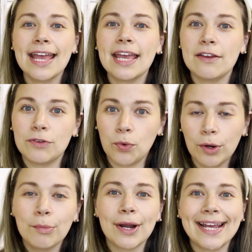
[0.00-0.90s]
If
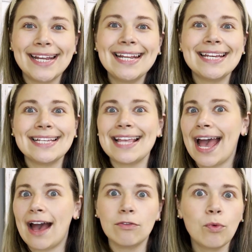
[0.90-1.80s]
your brain is
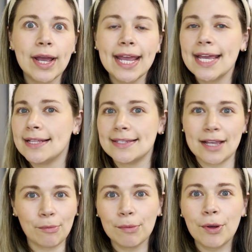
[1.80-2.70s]
halfway in
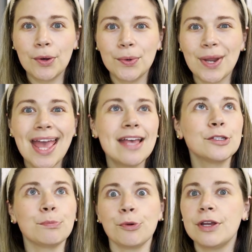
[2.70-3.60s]
summer mode,
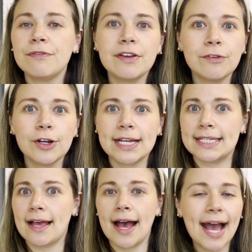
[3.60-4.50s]
spring fever
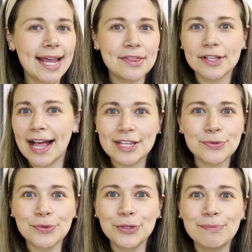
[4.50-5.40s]
is high in the
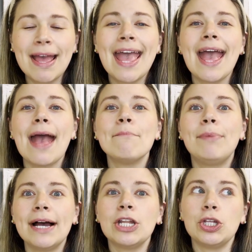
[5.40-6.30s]
classroom,
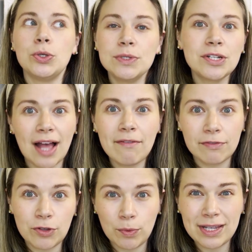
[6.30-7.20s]
but you still have a
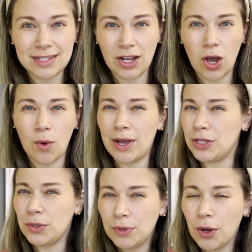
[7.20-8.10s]
few weeks to go and
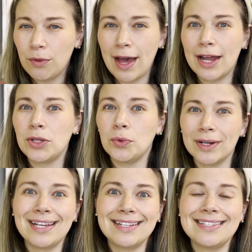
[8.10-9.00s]
you know that your
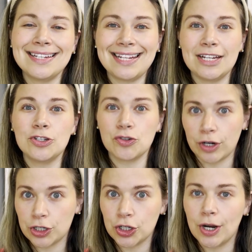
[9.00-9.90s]
kids need
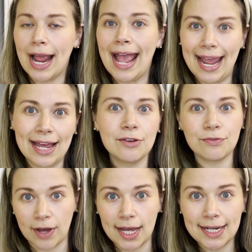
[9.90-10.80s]
structure and
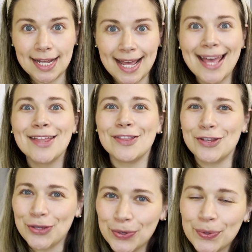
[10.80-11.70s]
fun,
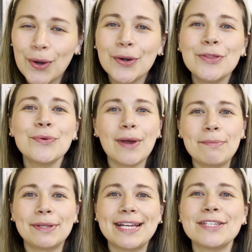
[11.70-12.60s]
then you are in the right
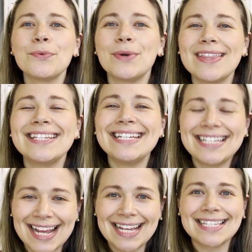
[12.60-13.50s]
place with
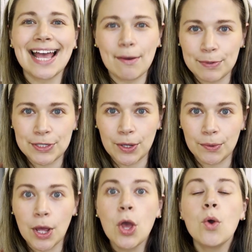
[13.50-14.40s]
today's episode.
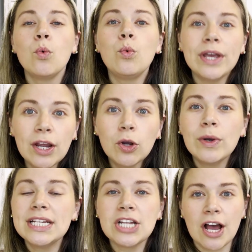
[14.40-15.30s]
We are
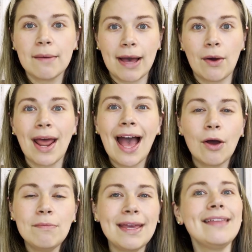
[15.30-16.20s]
going to talk about how
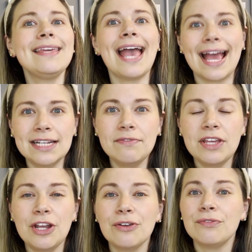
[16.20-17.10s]
to make the end of the
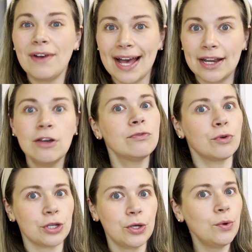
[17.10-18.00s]
year fun for
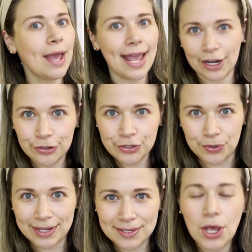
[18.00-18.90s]
you and your
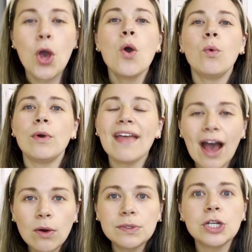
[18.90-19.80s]
students
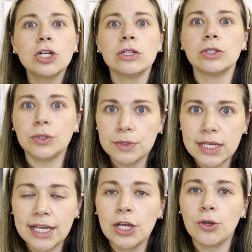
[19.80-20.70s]
without
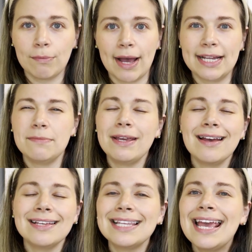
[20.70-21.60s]
losing your mind,
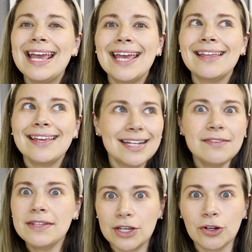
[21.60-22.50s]
because the end of
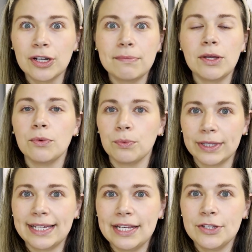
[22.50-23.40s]
the year can be
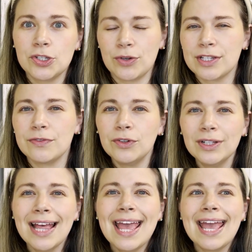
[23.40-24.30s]
really
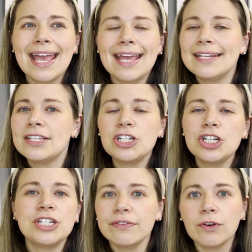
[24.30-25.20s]
stressful in such a
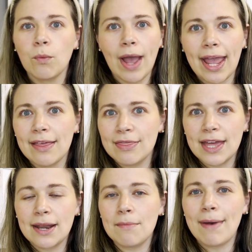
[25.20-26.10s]
different way
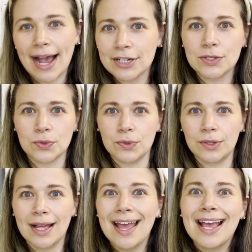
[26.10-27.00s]
than back to school,
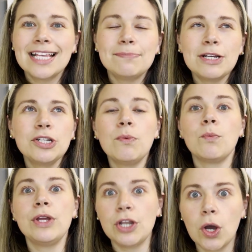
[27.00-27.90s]
especially when
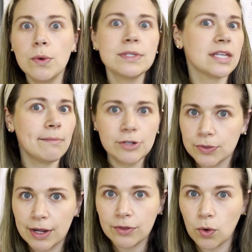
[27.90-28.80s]
we know summer's
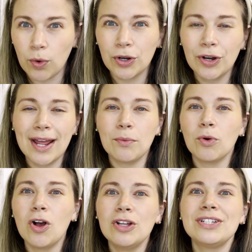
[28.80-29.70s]
around the corner and we're
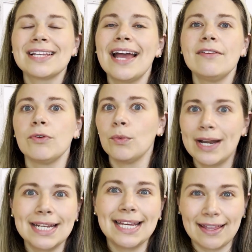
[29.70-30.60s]
all just kind of
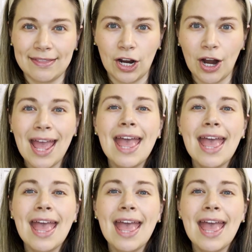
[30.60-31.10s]
ready to get there.